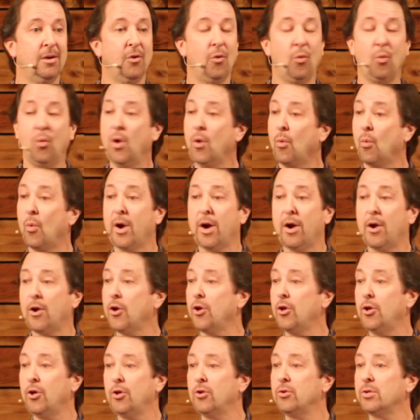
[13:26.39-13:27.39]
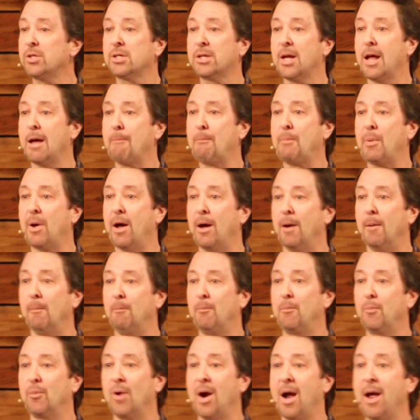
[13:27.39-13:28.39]
where do you step
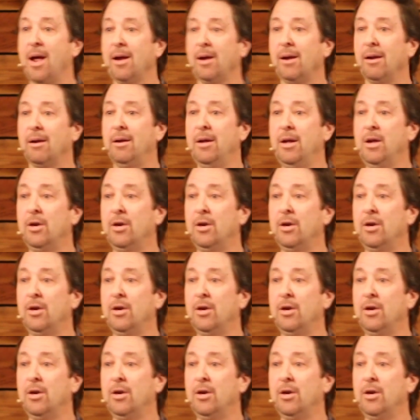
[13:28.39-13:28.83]
up, right?